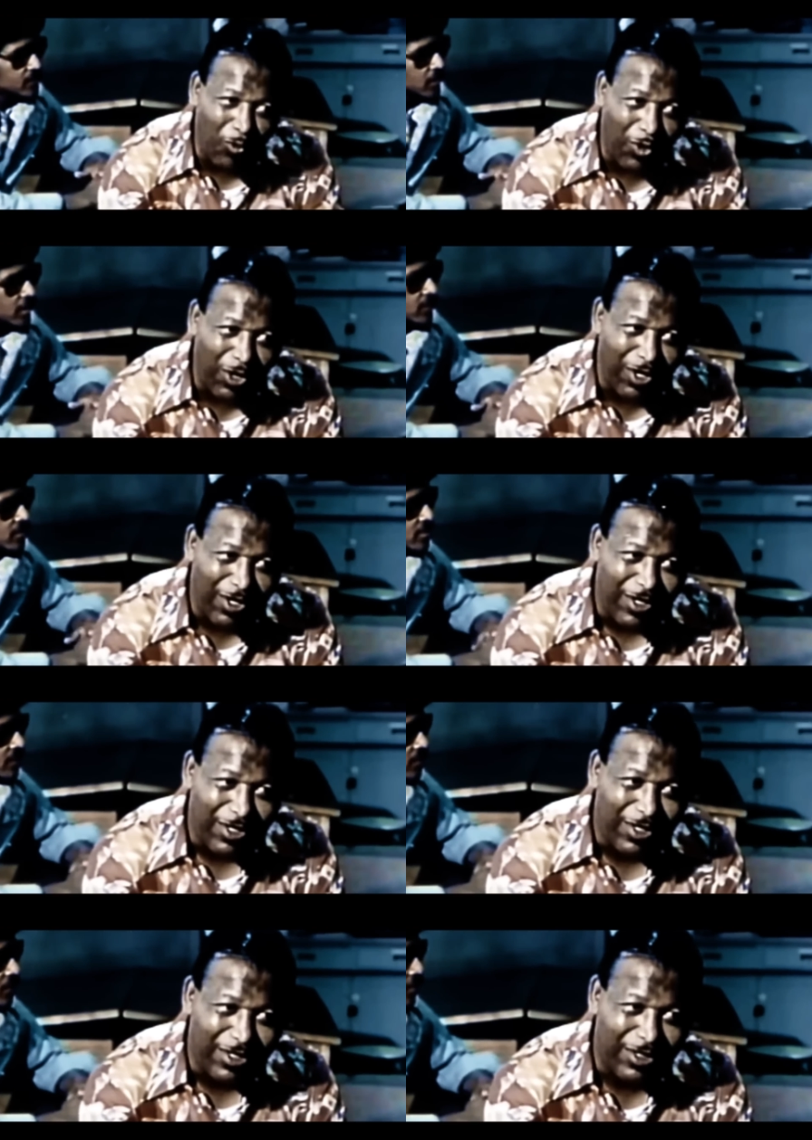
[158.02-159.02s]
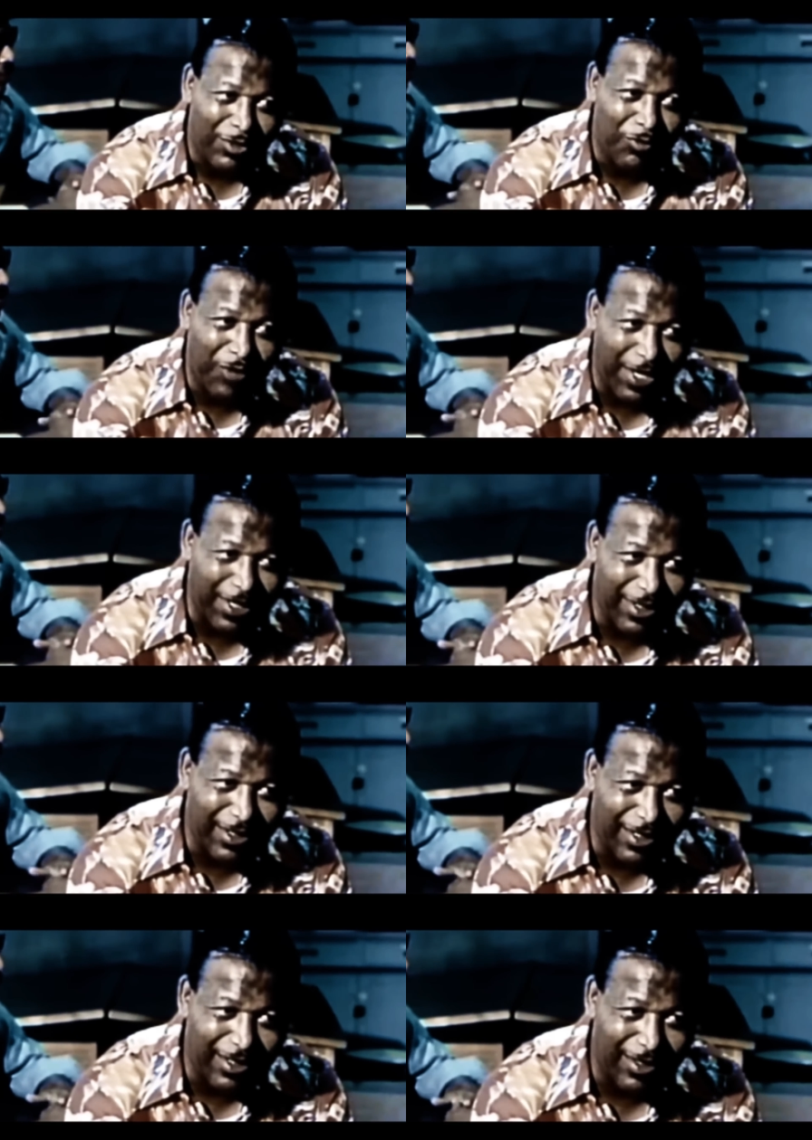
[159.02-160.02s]
before the
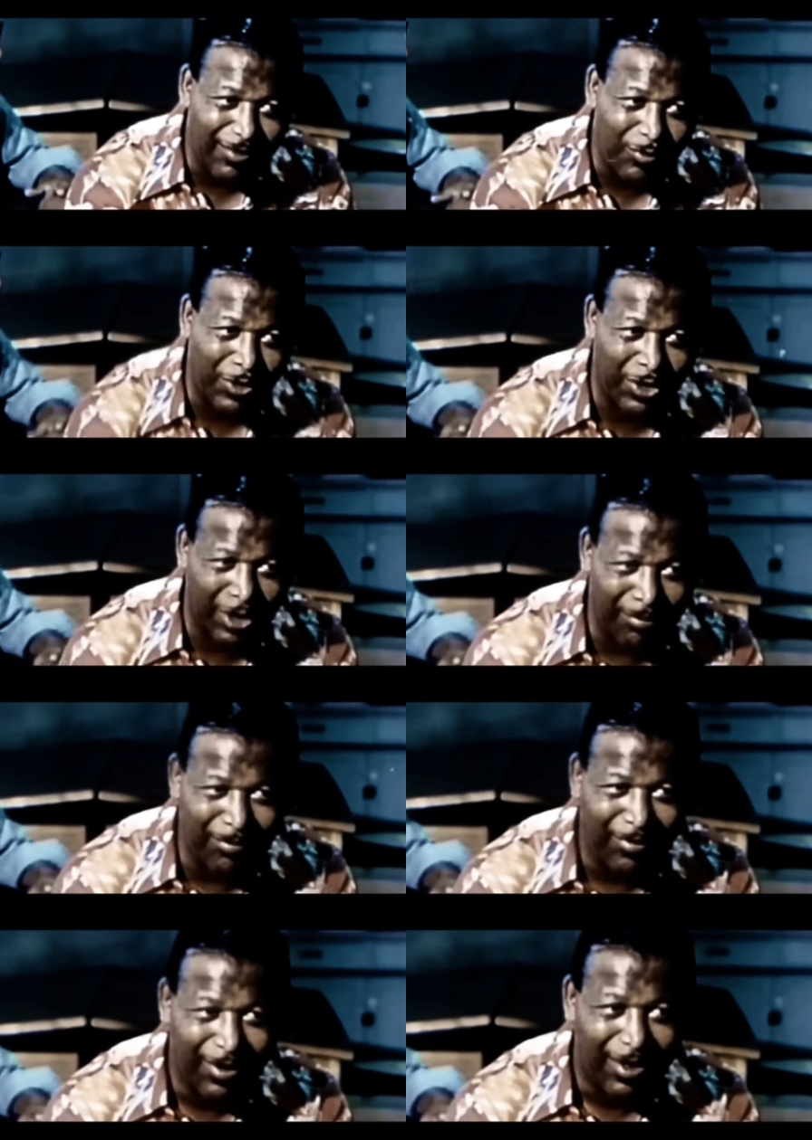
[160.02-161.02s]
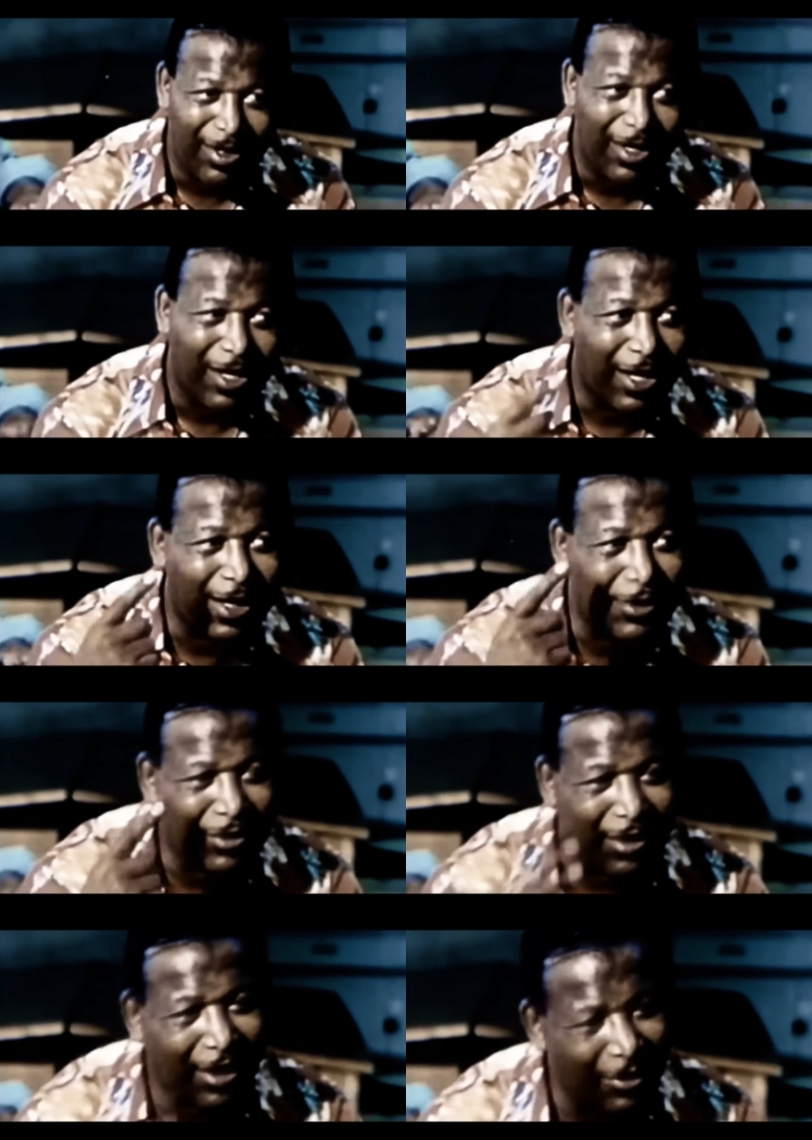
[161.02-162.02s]
fight with him,
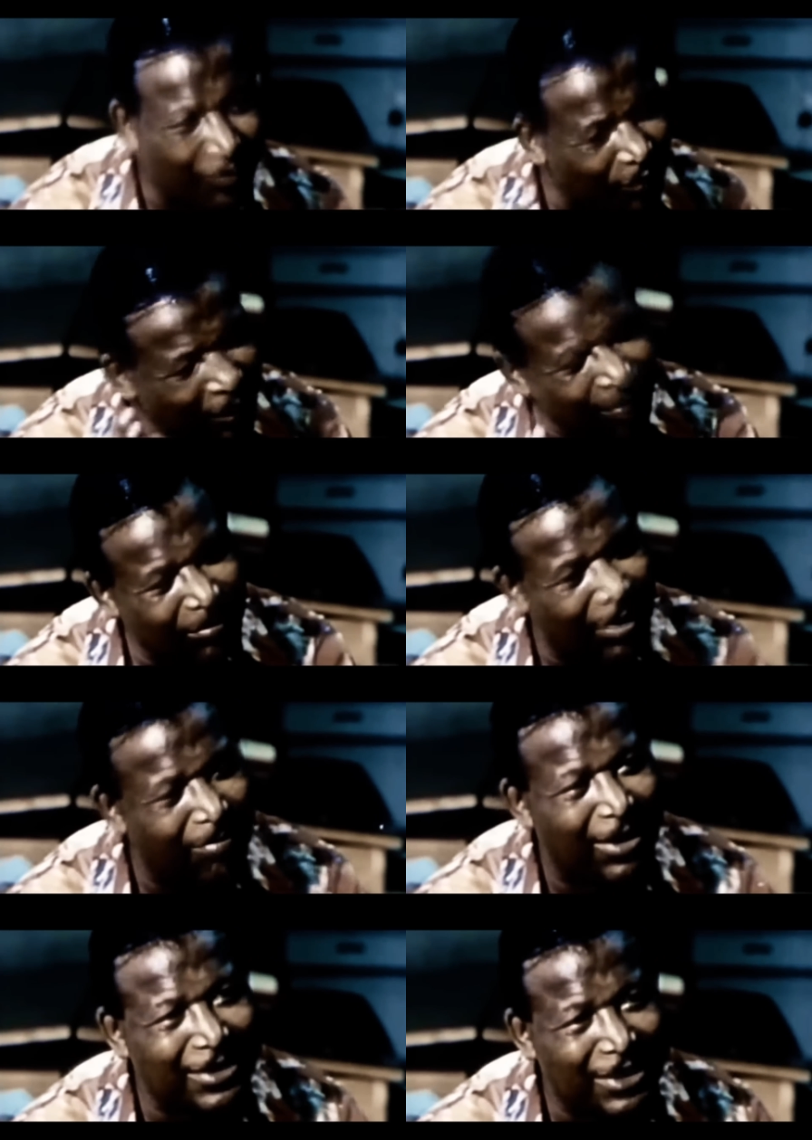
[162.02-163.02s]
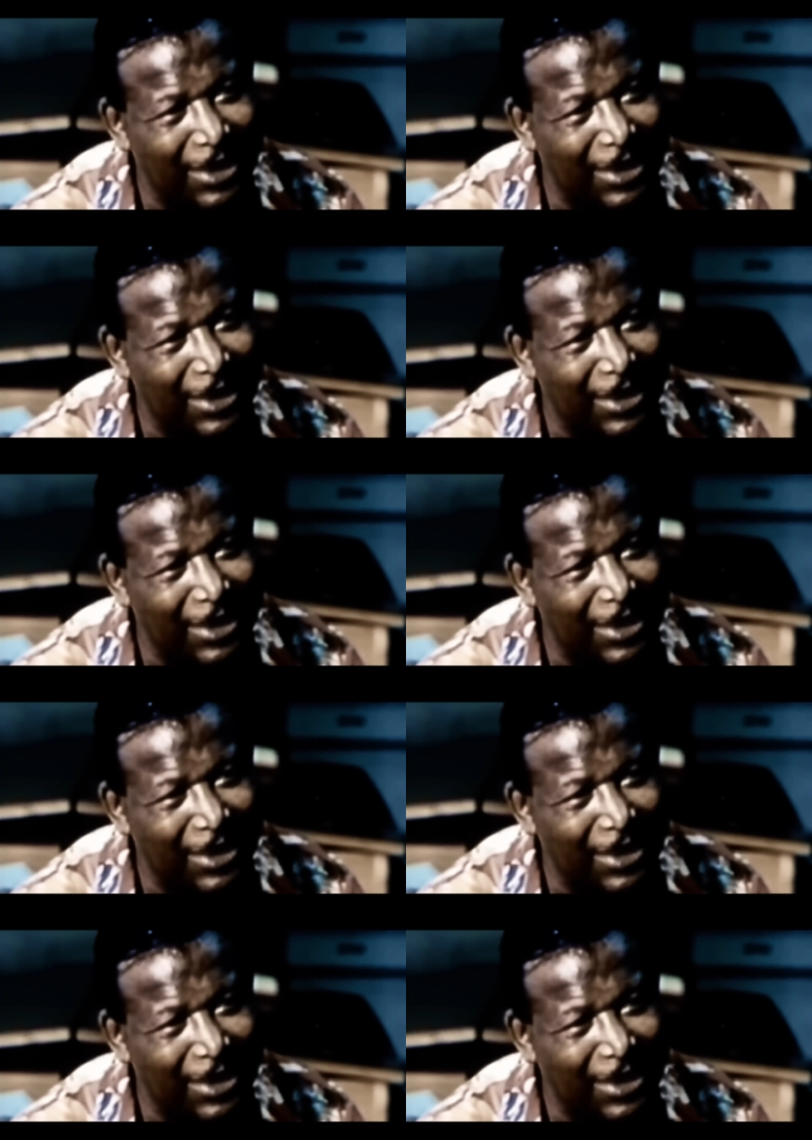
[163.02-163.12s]
I, I dreamed in